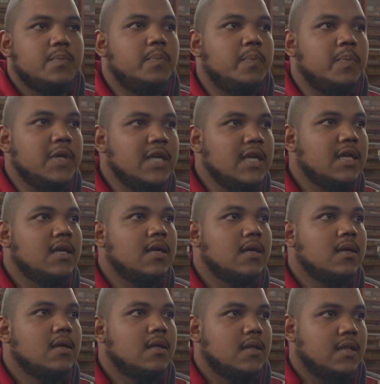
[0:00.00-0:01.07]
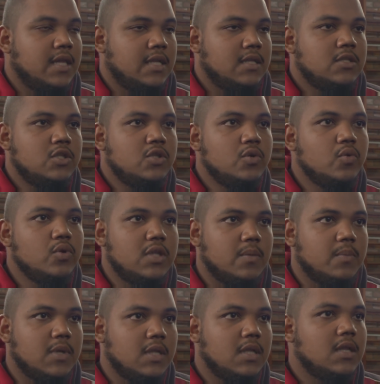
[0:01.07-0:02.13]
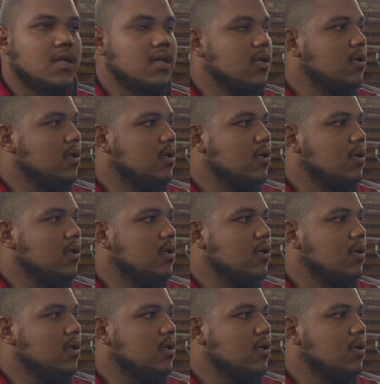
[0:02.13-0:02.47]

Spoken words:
be that suitable